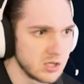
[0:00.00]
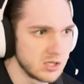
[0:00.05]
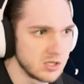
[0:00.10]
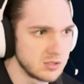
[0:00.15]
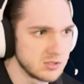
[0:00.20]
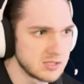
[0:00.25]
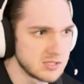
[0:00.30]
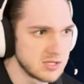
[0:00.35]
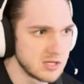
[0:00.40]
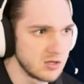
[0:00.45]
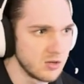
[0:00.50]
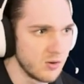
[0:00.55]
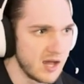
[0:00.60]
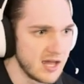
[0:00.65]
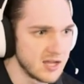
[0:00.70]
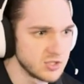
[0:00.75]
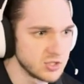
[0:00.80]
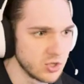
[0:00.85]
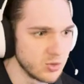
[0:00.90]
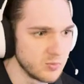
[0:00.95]
I didn't see no
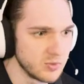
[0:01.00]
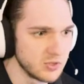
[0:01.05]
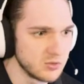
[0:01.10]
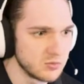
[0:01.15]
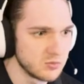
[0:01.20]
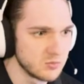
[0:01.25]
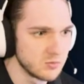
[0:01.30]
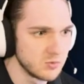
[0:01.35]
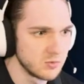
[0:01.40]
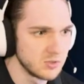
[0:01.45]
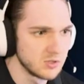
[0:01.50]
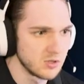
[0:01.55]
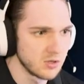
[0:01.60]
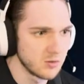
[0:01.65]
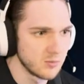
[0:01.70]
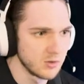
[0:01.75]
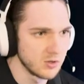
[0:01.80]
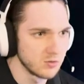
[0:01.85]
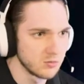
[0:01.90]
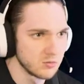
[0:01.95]
hatch open. What are we
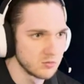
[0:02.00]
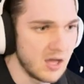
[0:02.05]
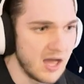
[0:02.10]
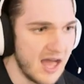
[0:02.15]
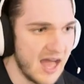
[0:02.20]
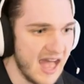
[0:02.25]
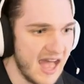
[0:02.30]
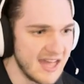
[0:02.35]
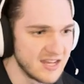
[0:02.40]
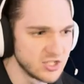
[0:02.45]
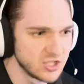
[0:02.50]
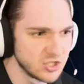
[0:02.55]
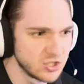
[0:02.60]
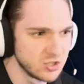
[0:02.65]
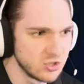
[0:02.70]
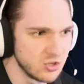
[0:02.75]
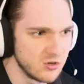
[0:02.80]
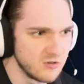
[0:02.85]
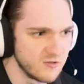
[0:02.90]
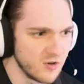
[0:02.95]
talking about? A hatch
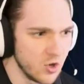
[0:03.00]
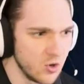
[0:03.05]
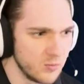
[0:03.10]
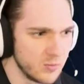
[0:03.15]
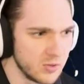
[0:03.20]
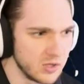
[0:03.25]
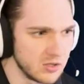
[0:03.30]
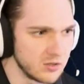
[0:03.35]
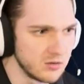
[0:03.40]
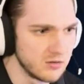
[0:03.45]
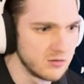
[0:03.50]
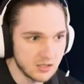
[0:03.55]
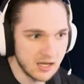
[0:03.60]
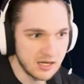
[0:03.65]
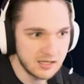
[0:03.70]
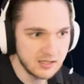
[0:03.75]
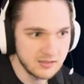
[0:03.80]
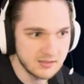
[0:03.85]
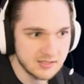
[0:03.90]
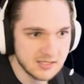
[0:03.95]
should have opened. I
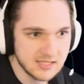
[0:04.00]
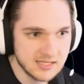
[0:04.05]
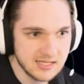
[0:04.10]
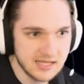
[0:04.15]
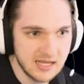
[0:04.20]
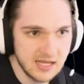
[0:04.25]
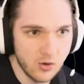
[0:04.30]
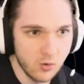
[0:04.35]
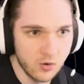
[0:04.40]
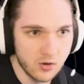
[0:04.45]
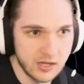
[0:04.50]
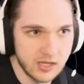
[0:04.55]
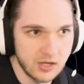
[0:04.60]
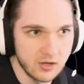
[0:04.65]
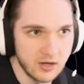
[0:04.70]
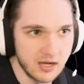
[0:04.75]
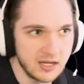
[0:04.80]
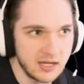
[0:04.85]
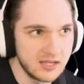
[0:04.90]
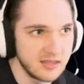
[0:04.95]
didn't see or
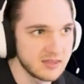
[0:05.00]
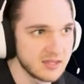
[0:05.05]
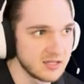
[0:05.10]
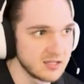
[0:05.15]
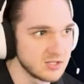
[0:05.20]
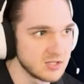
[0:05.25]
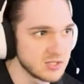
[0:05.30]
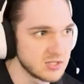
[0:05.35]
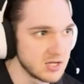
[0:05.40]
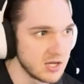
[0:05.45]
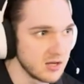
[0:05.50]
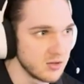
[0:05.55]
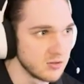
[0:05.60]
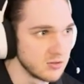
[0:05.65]
hear anything just now.